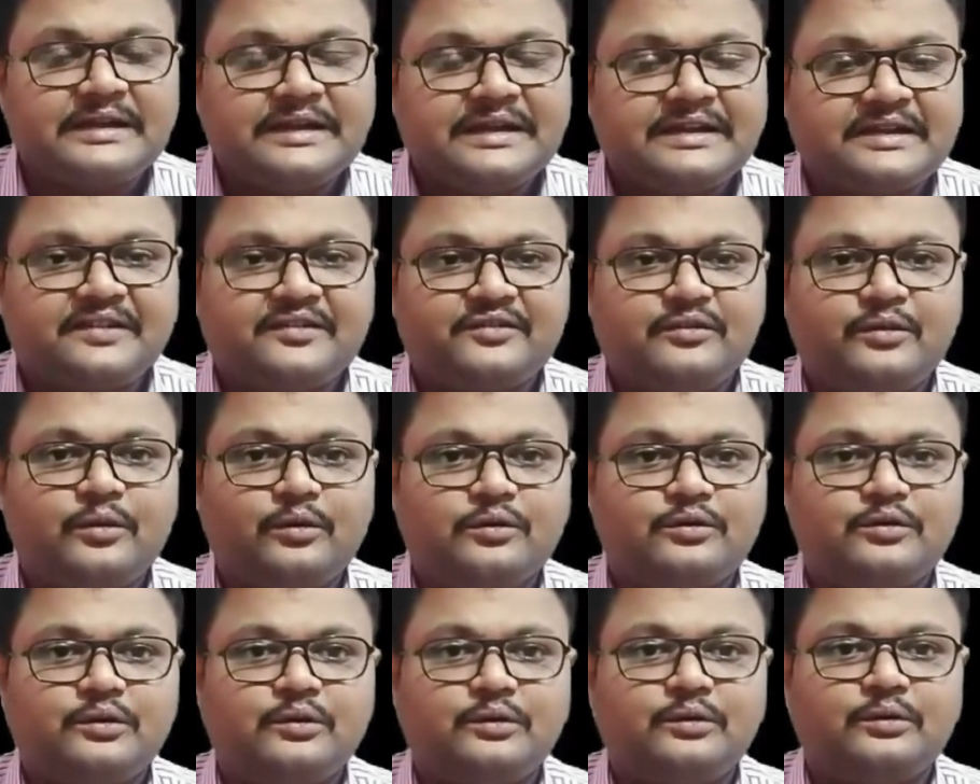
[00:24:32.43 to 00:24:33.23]
Let us
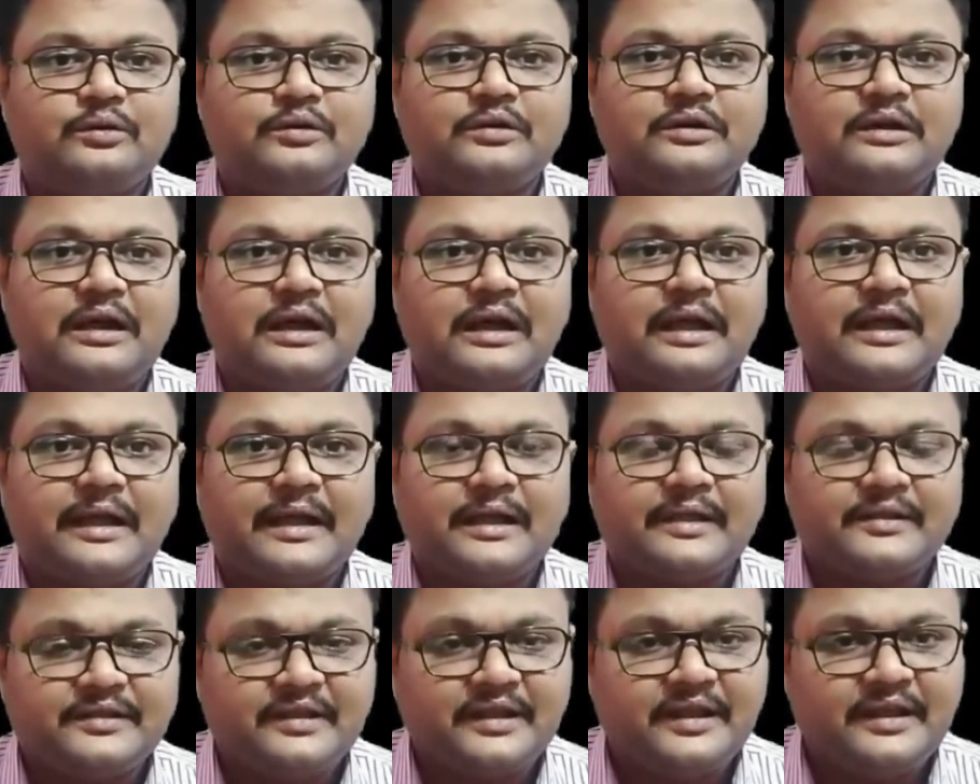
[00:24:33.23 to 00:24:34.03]
go to
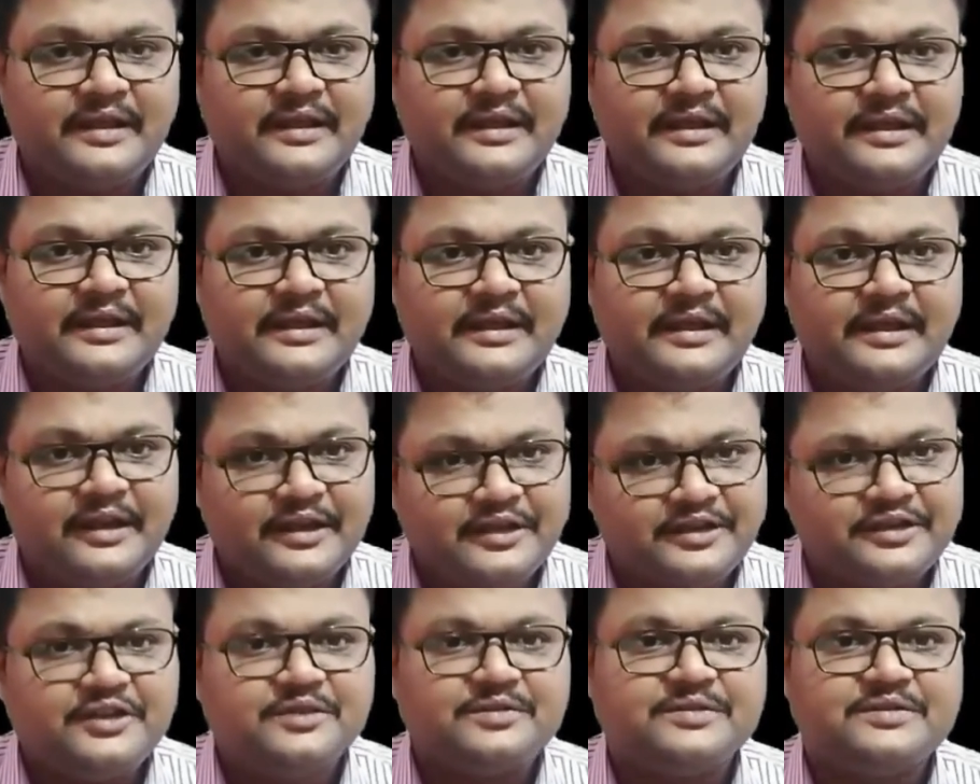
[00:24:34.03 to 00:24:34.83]
the
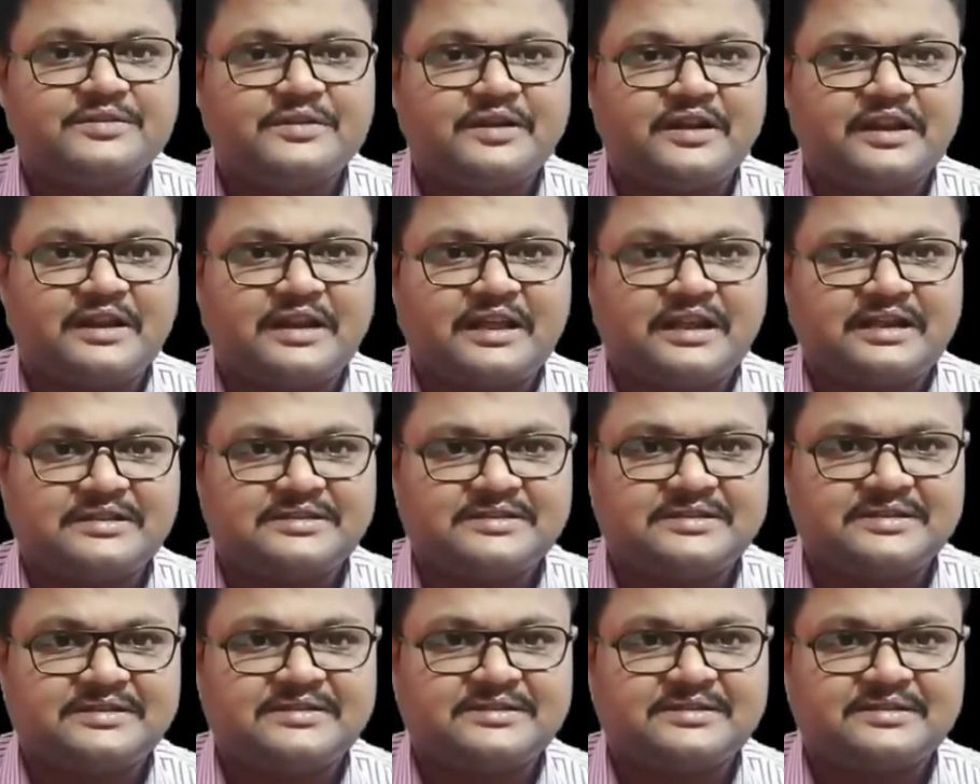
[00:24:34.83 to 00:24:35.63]
individual
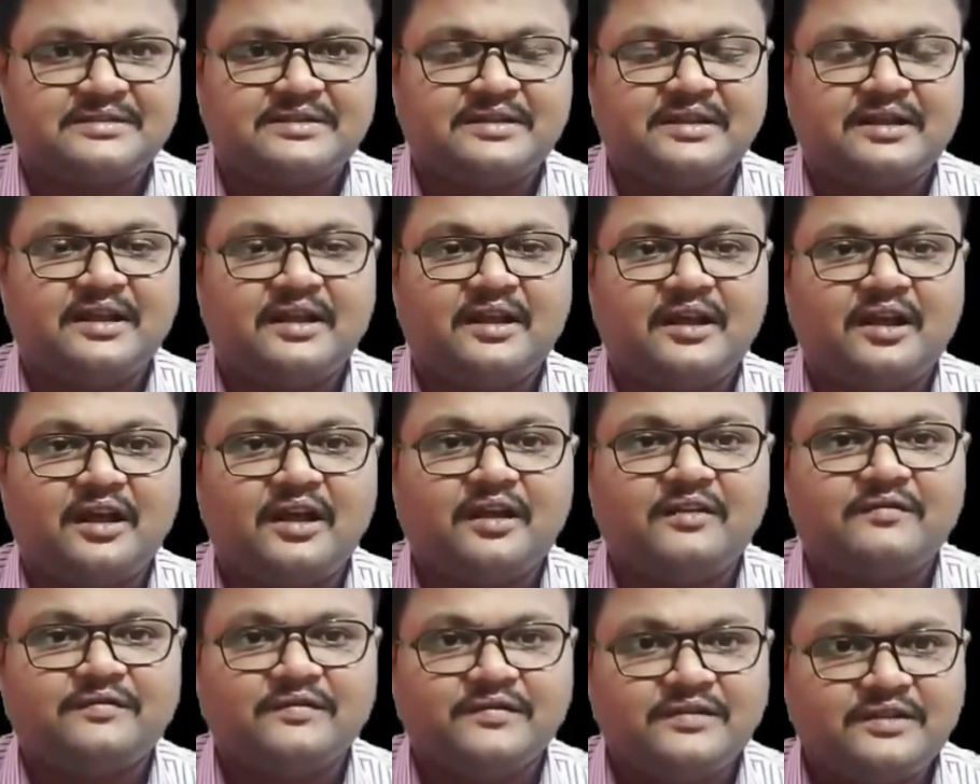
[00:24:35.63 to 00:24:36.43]
analysis
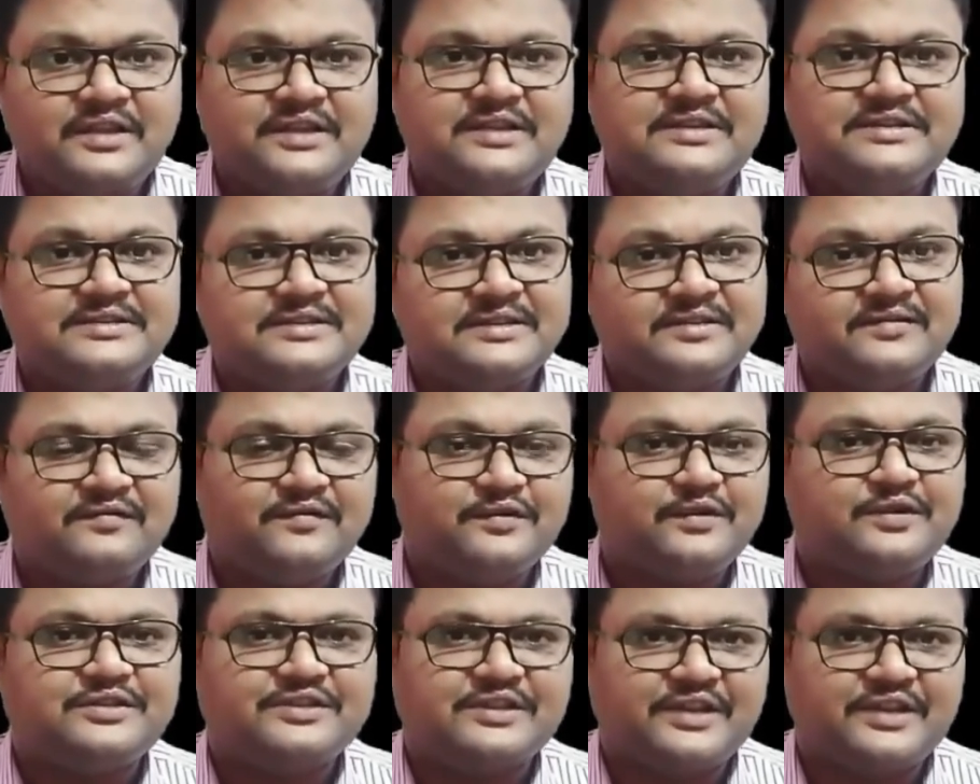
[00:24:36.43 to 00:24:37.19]
of these food